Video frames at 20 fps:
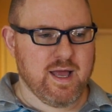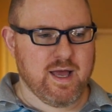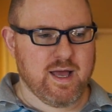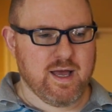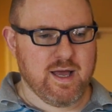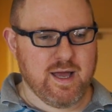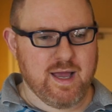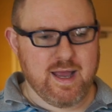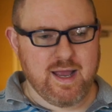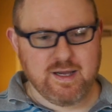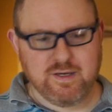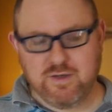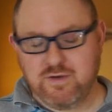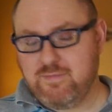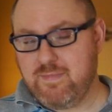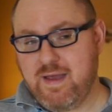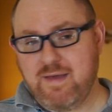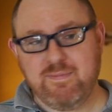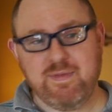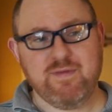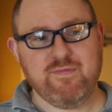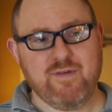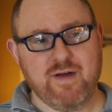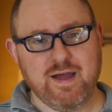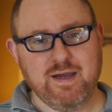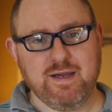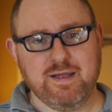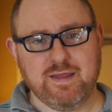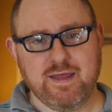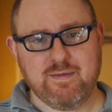uh, and you may be
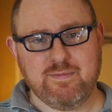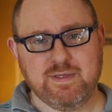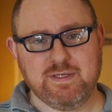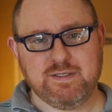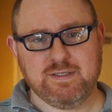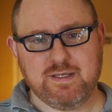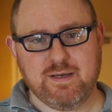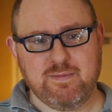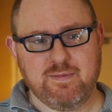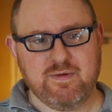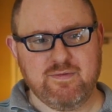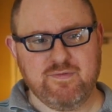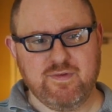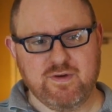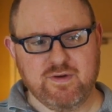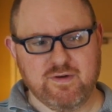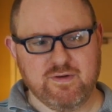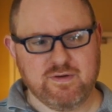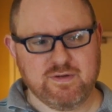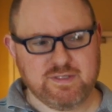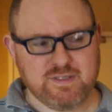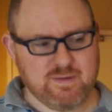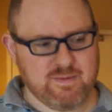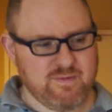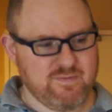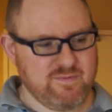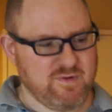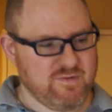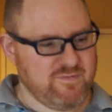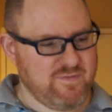finding them in some of your some
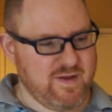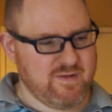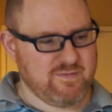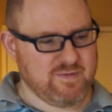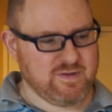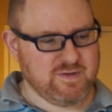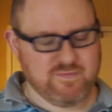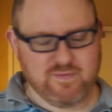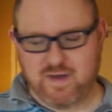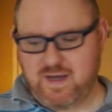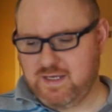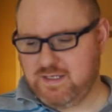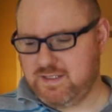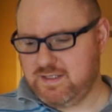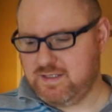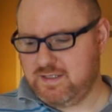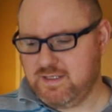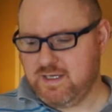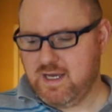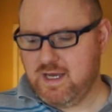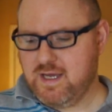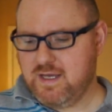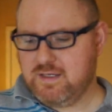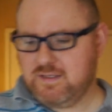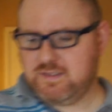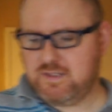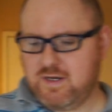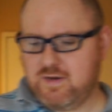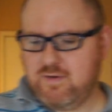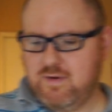of your favorite devices.
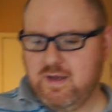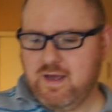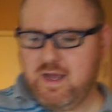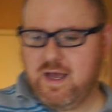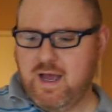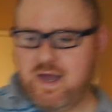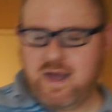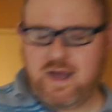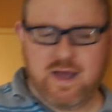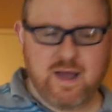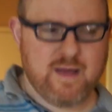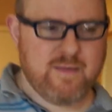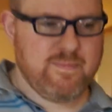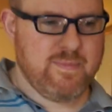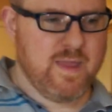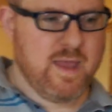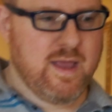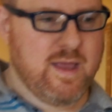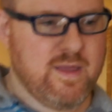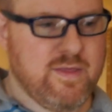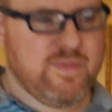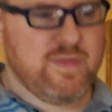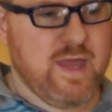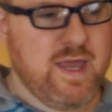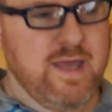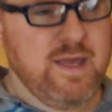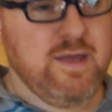So uh, they